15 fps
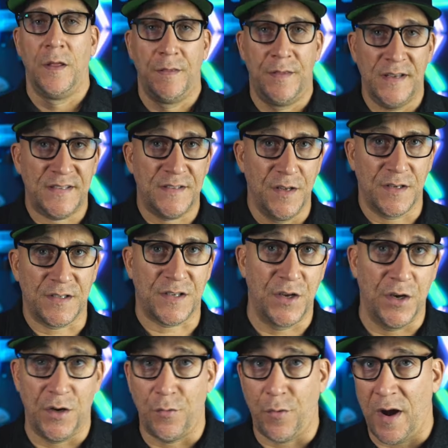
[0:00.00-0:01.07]
This looks
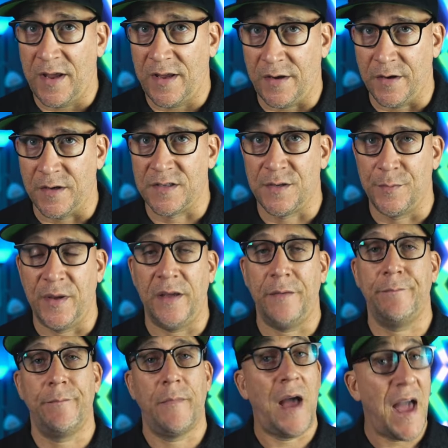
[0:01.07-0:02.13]
good right here to
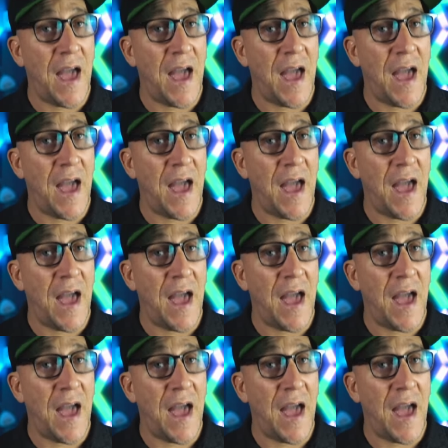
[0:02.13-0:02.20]
me. I